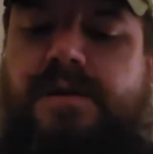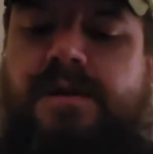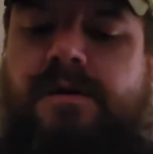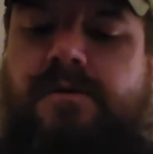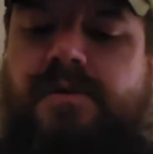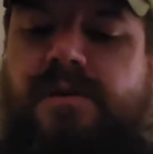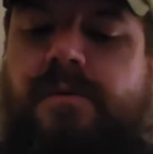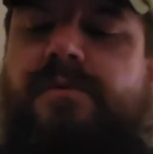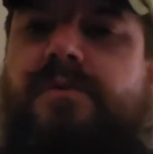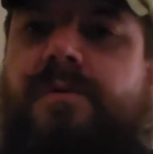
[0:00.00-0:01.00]
I didn't understand what
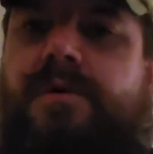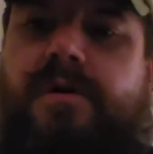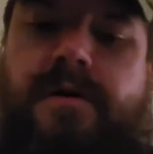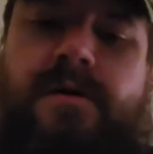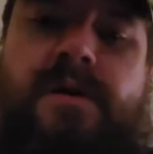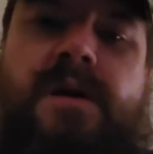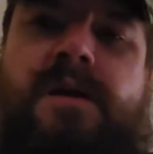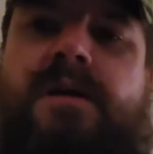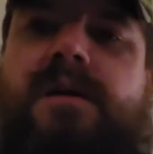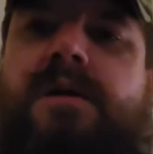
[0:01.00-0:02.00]
was going on,
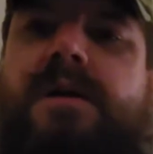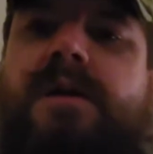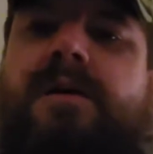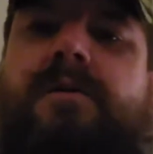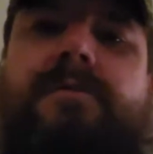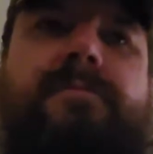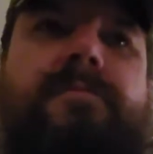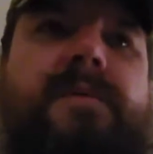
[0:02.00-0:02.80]
and I was